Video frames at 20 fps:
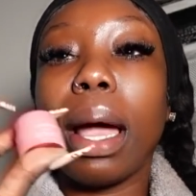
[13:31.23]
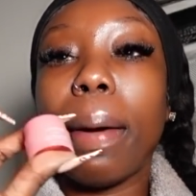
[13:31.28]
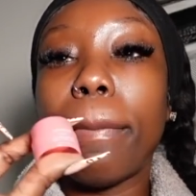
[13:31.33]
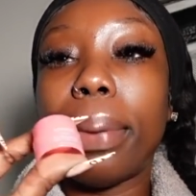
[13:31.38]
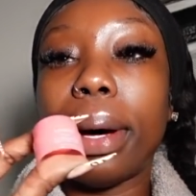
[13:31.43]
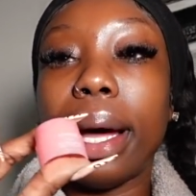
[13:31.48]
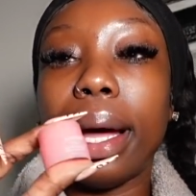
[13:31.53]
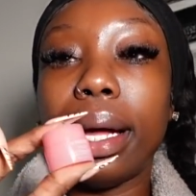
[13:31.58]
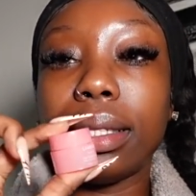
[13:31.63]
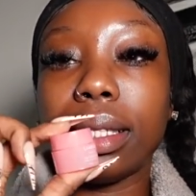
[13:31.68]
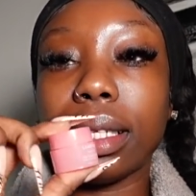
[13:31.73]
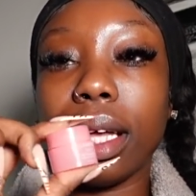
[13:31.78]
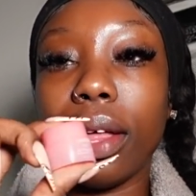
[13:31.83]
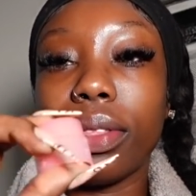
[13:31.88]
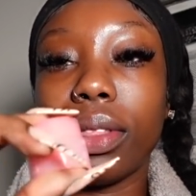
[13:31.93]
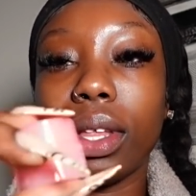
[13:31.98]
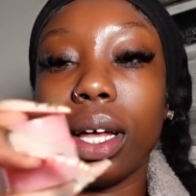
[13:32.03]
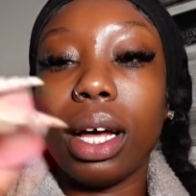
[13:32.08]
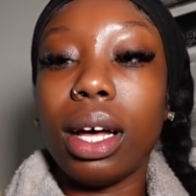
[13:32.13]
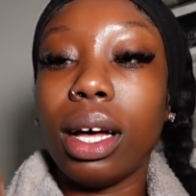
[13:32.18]
But
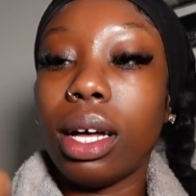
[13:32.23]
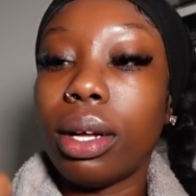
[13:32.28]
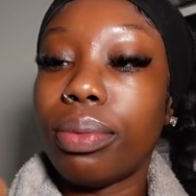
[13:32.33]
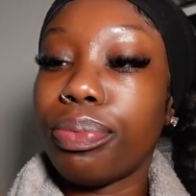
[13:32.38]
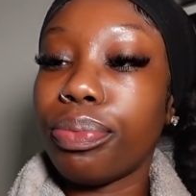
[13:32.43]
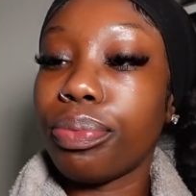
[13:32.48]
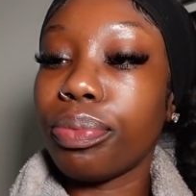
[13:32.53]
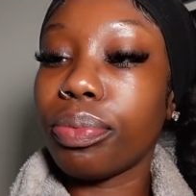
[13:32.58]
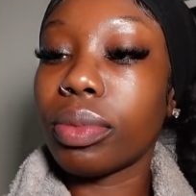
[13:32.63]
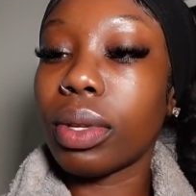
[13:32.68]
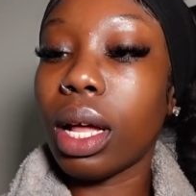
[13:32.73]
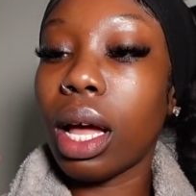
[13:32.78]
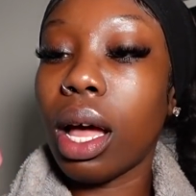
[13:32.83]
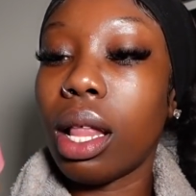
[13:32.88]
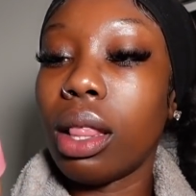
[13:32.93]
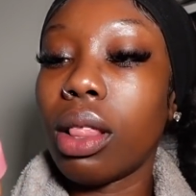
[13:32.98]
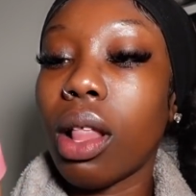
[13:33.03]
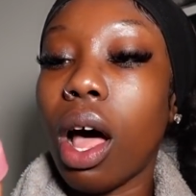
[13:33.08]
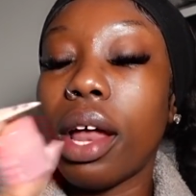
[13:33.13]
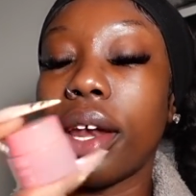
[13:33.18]
the
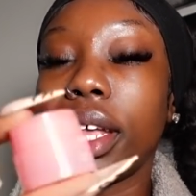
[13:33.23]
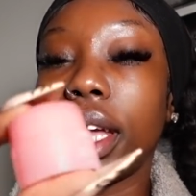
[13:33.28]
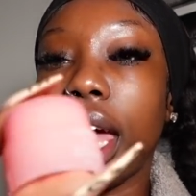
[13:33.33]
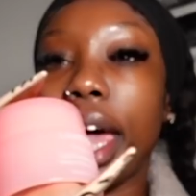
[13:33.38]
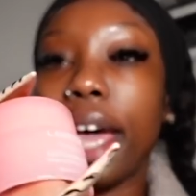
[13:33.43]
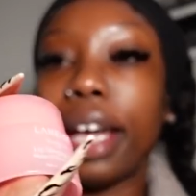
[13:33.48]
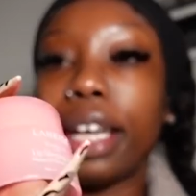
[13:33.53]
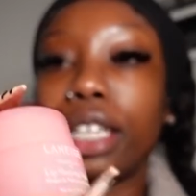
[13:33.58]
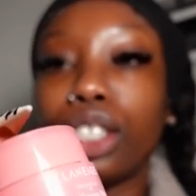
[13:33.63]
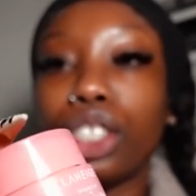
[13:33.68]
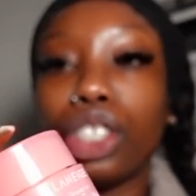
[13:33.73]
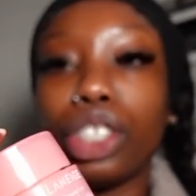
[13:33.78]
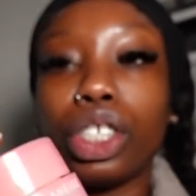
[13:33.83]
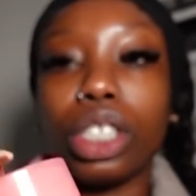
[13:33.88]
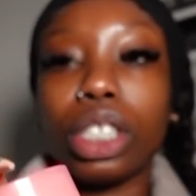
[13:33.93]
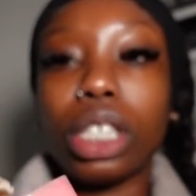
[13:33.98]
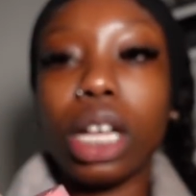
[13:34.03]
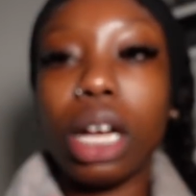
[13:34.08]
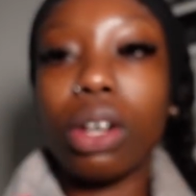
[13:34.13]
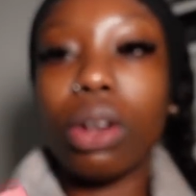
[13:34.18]

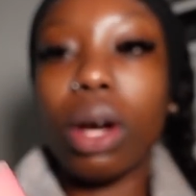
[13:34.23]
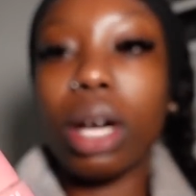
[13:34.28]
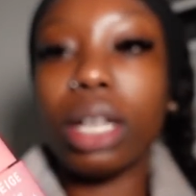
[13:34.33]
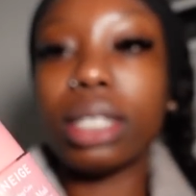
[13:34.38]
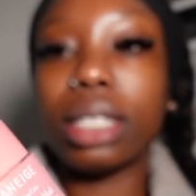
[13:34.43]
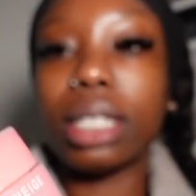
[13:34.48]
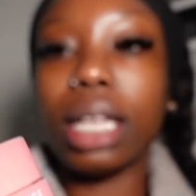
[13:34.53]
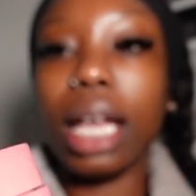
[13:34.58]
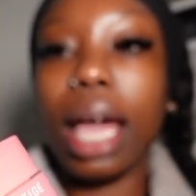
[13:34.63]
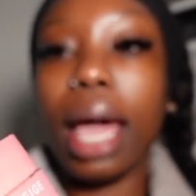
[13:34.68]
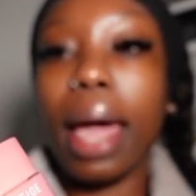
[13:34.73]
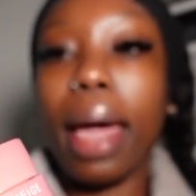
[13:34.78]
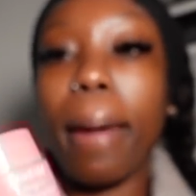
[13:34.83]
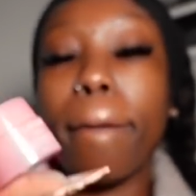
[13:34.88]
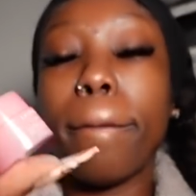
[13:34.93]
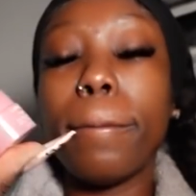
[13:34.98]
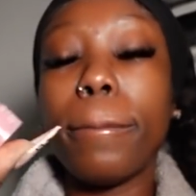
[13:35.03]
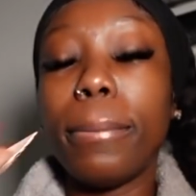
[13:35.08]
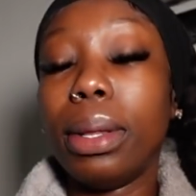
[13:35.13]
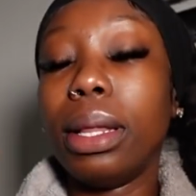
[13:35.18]
Laneige, I don't know how you say
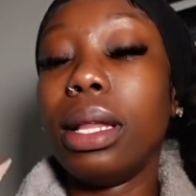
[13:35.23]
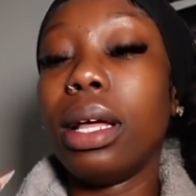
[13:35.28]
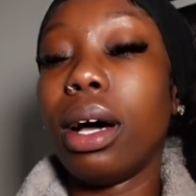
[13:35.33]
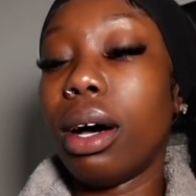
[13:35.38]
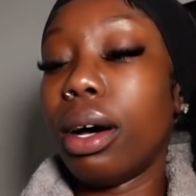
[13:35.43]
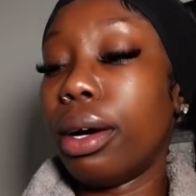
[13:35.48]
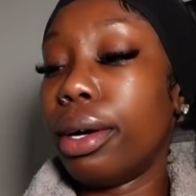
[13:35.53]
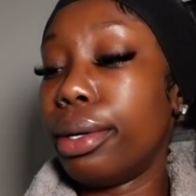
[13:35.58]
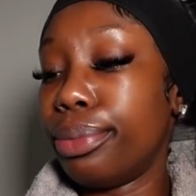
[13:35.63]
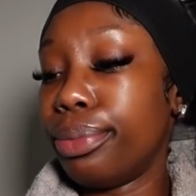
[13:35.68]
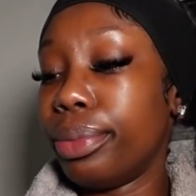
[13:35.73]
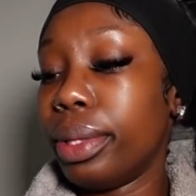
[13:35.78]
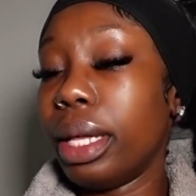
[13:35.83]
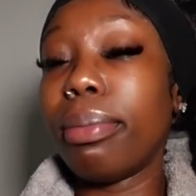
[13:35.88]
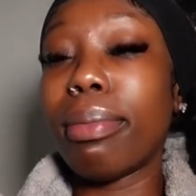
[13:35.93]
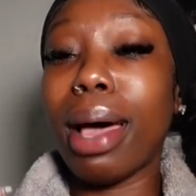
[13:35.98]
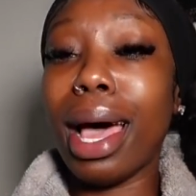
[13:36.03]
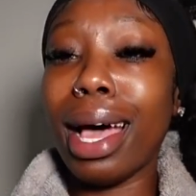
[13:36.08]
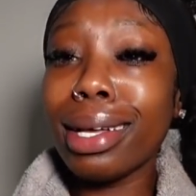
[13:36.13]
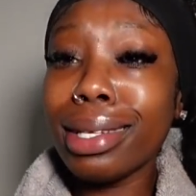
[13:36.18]
it, um,
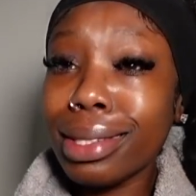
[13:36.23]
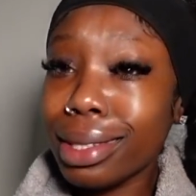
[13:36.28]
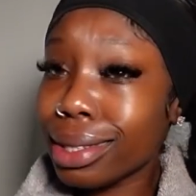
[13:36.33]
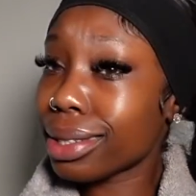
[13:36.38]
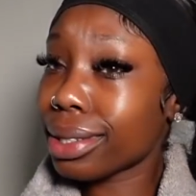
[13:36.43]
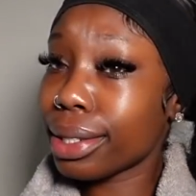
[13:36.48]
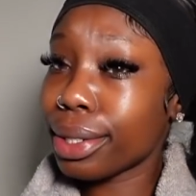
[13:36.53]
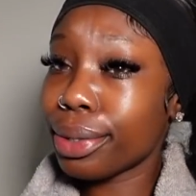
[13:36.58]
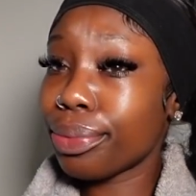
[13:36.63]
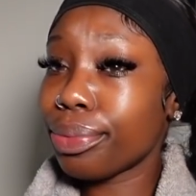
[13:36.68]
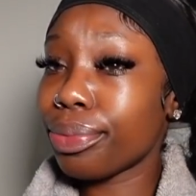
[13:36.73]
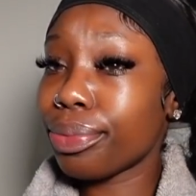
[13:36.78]
lip mask.